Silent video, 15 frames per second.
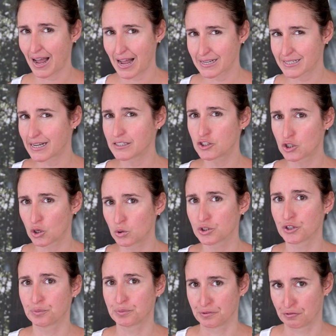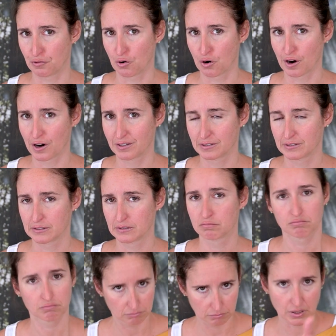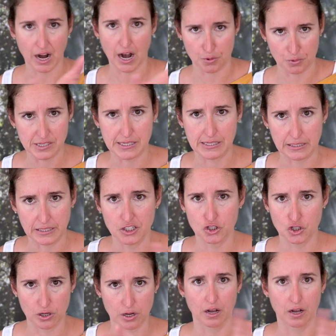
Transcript: As I told you before, I recently